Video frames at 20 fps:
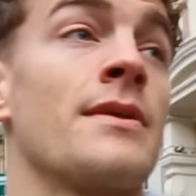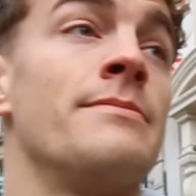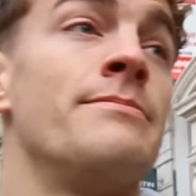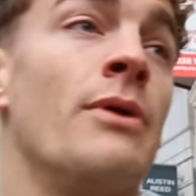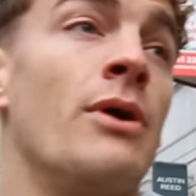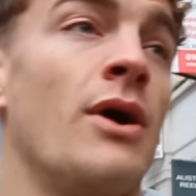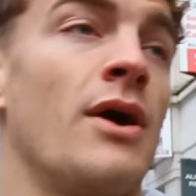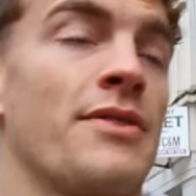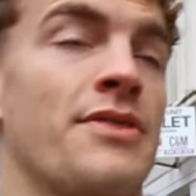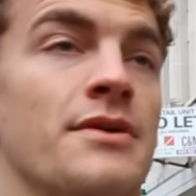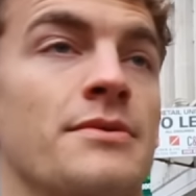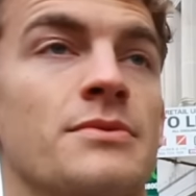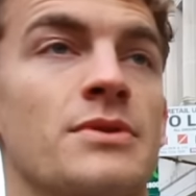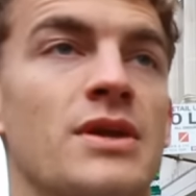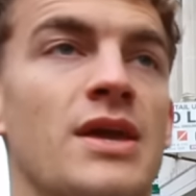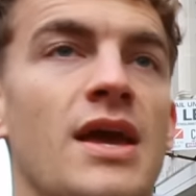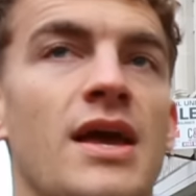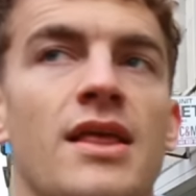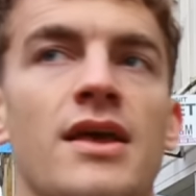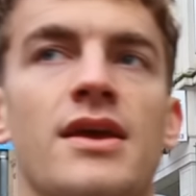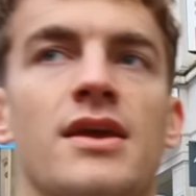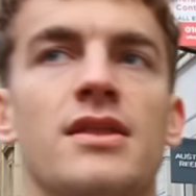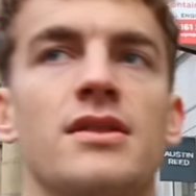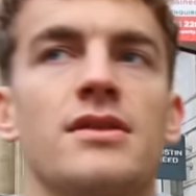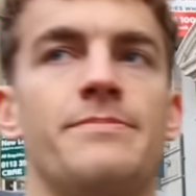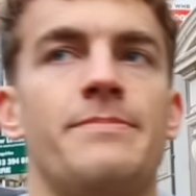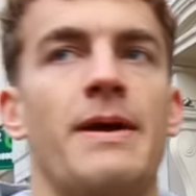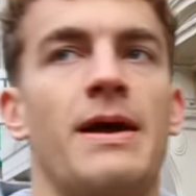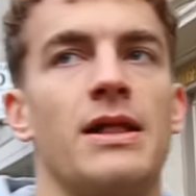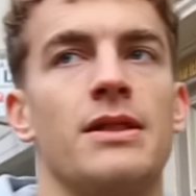But I think I'm going to get like a
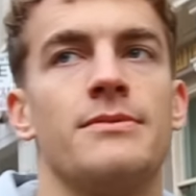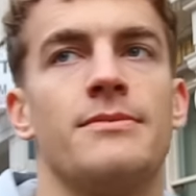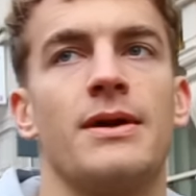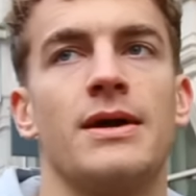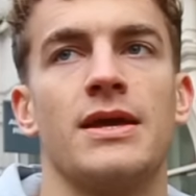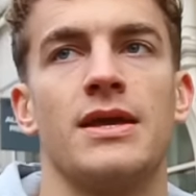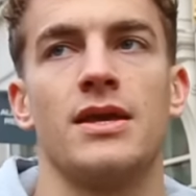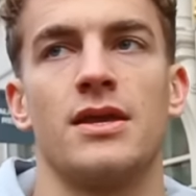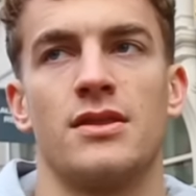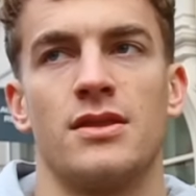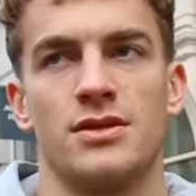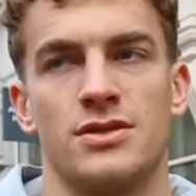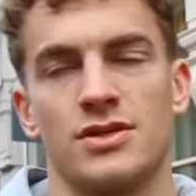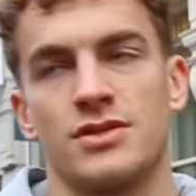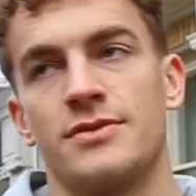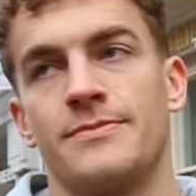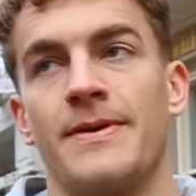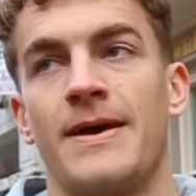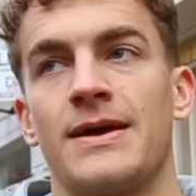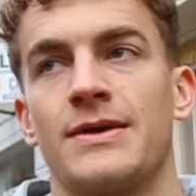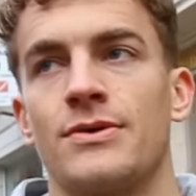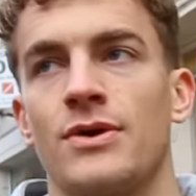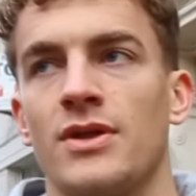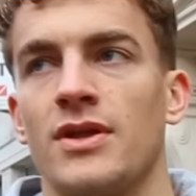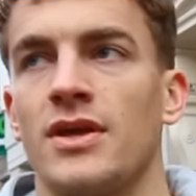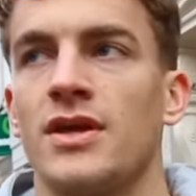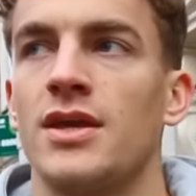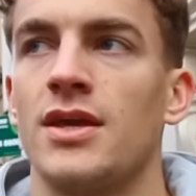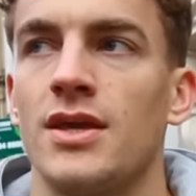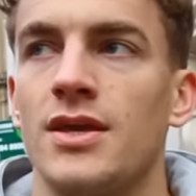lapel mic that's just a better
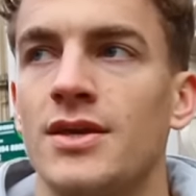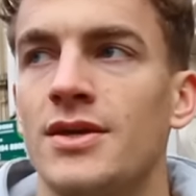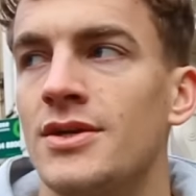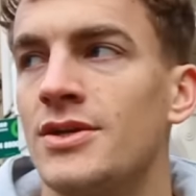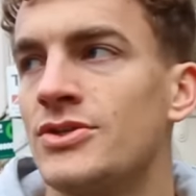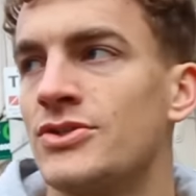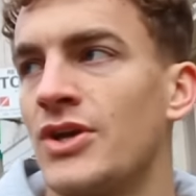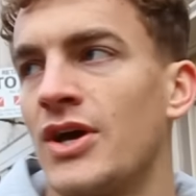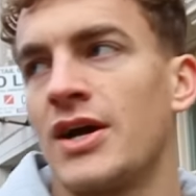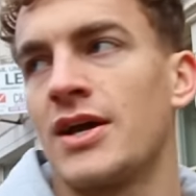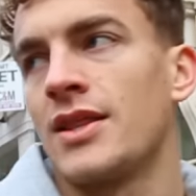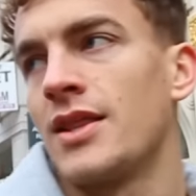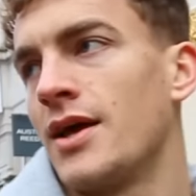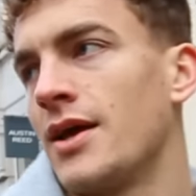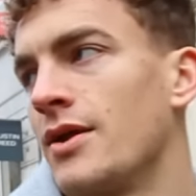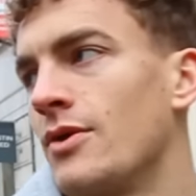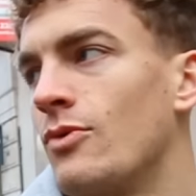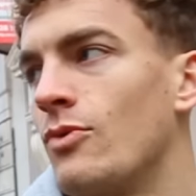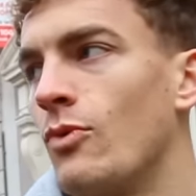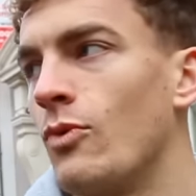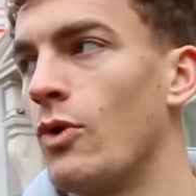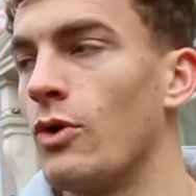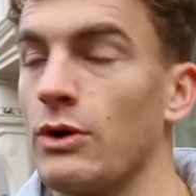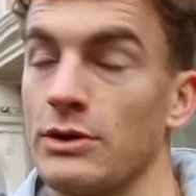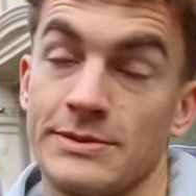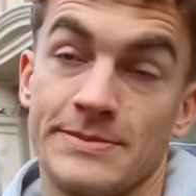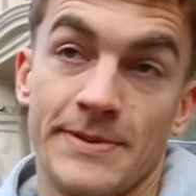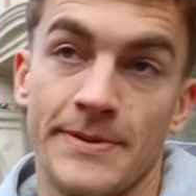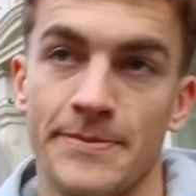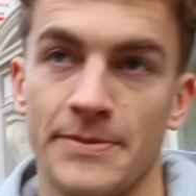quality so I can like walk
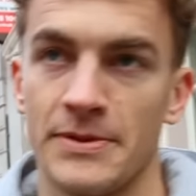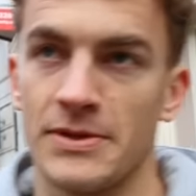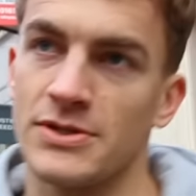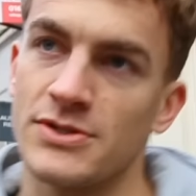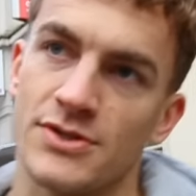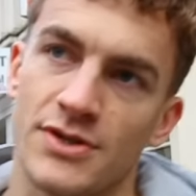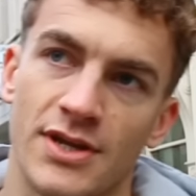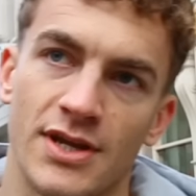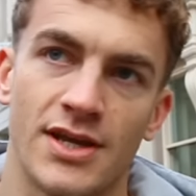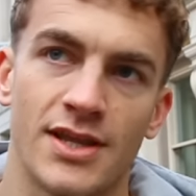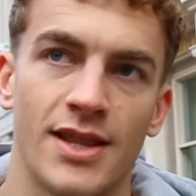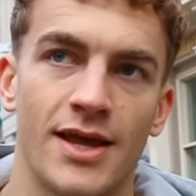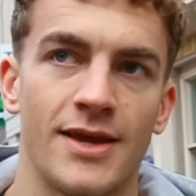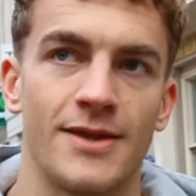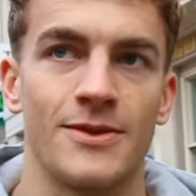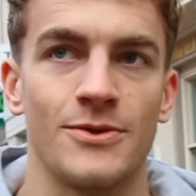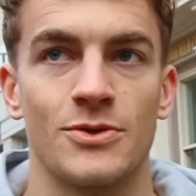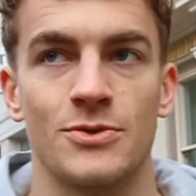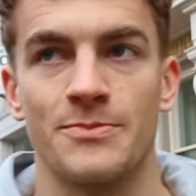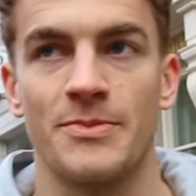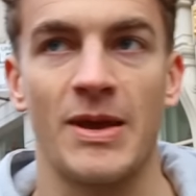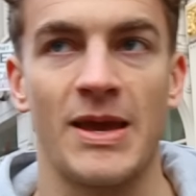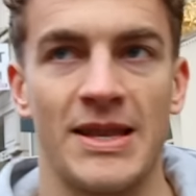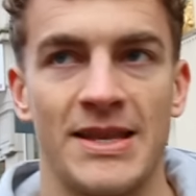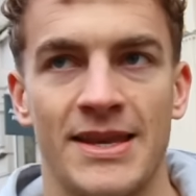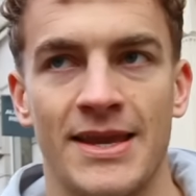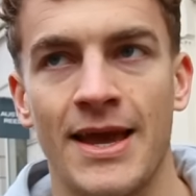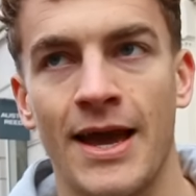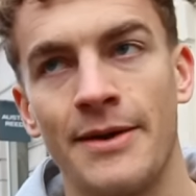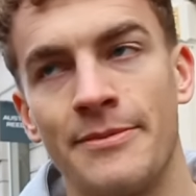with people in the street and like do some
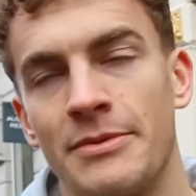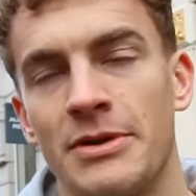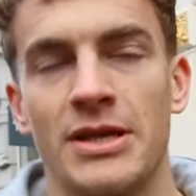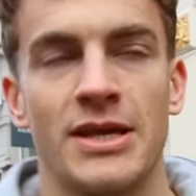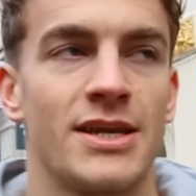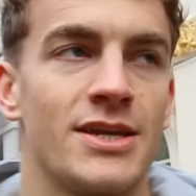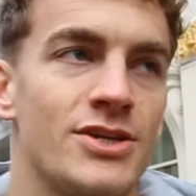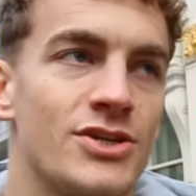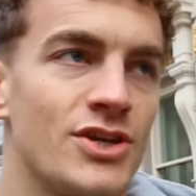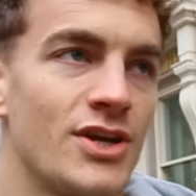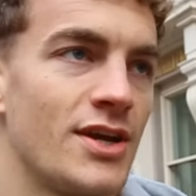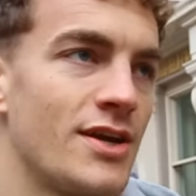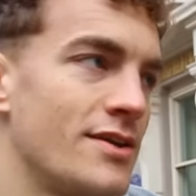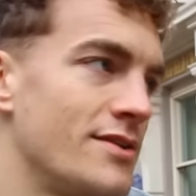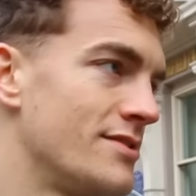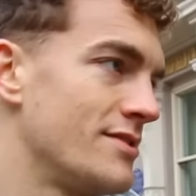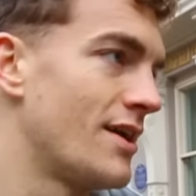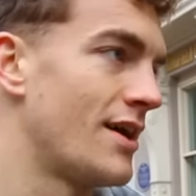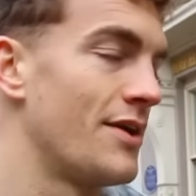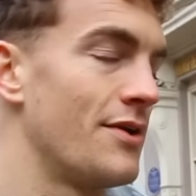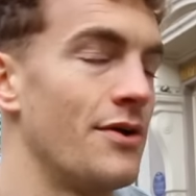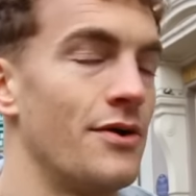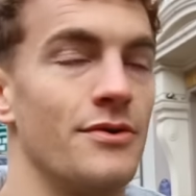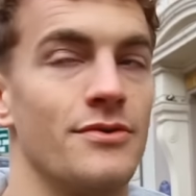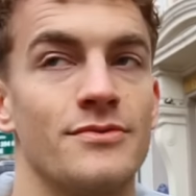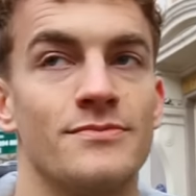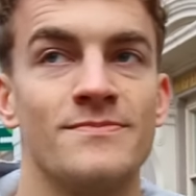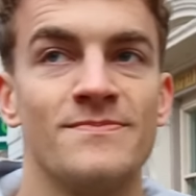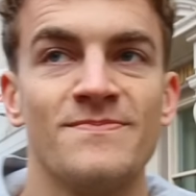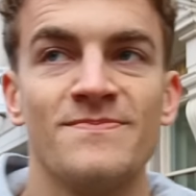hidden camera like shit and I don't
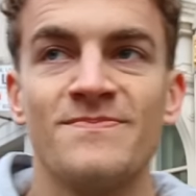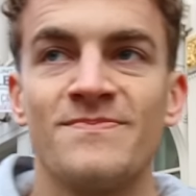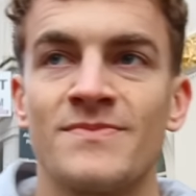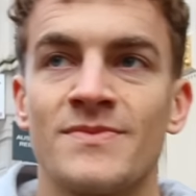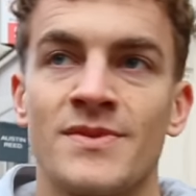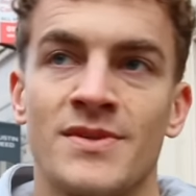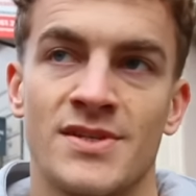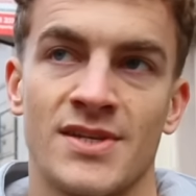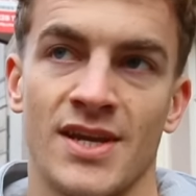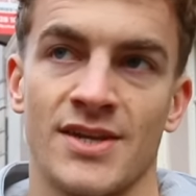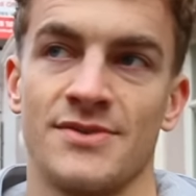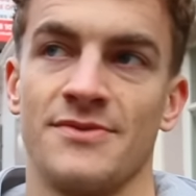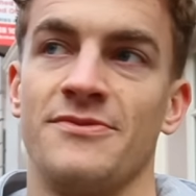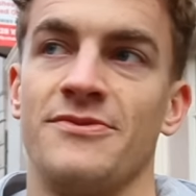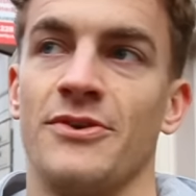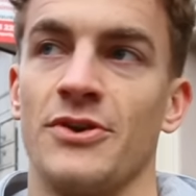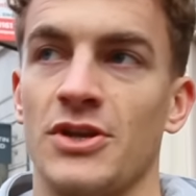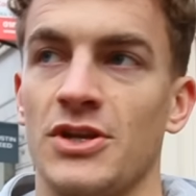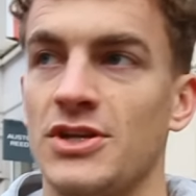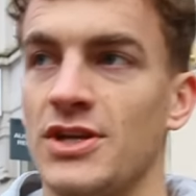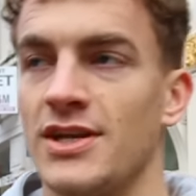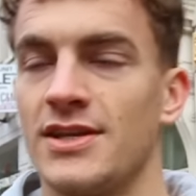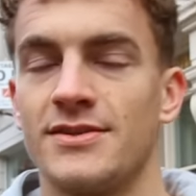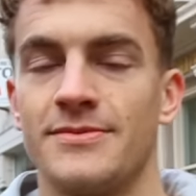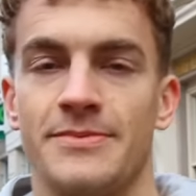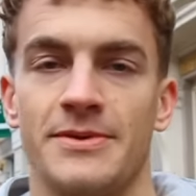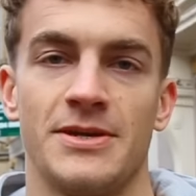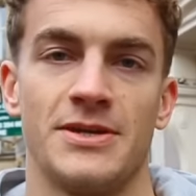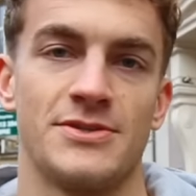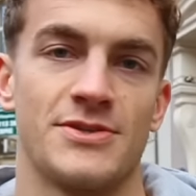know, say some funny shit to
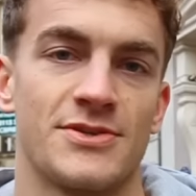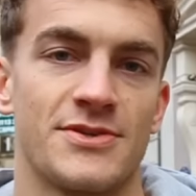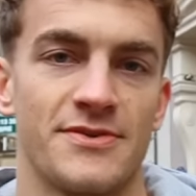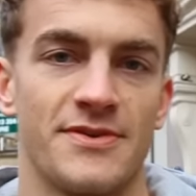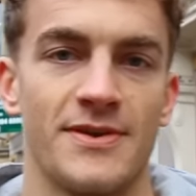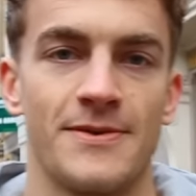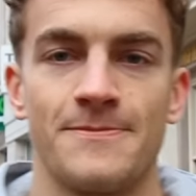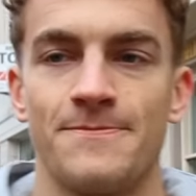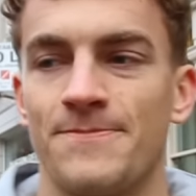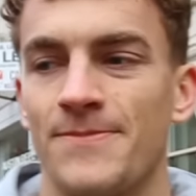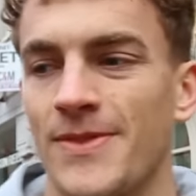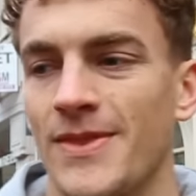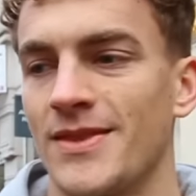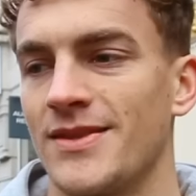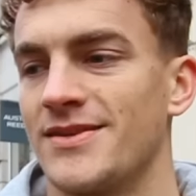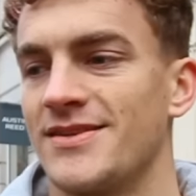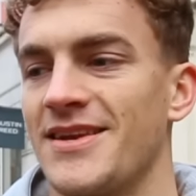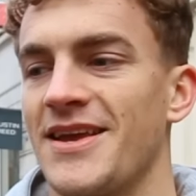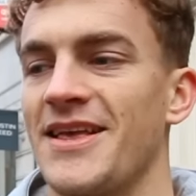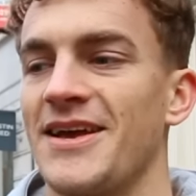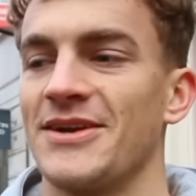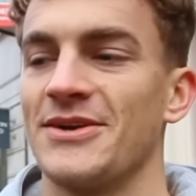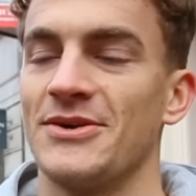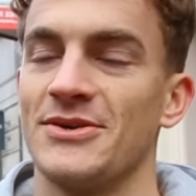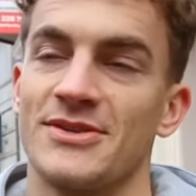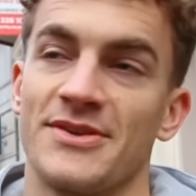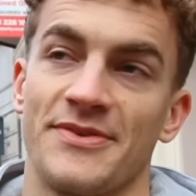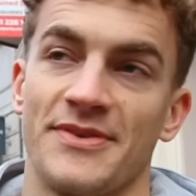birds or something and see how that goes.